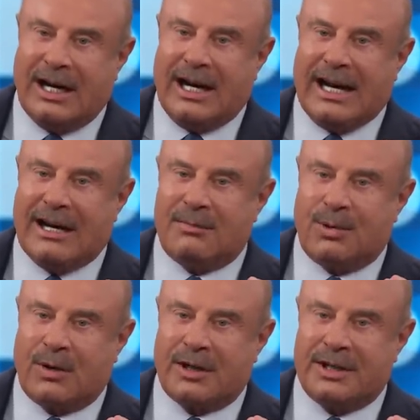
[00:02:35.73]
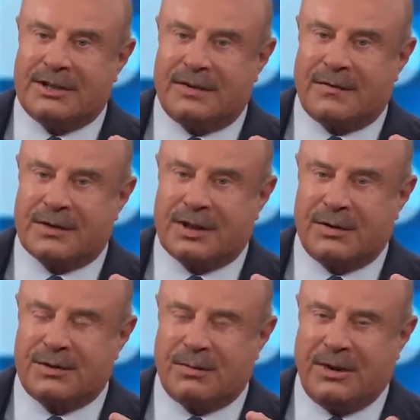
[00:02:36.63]
How important is it for
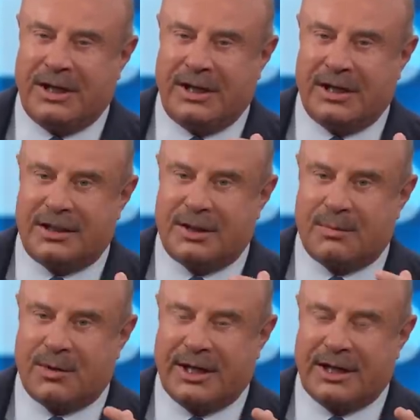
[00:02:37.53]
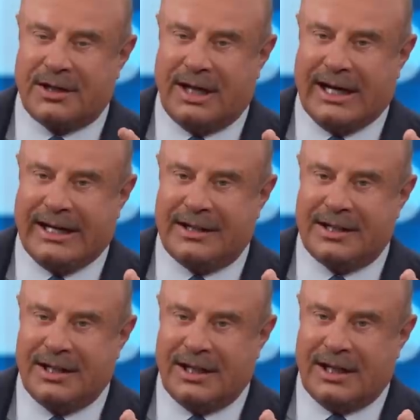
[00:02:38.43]
social media to bring light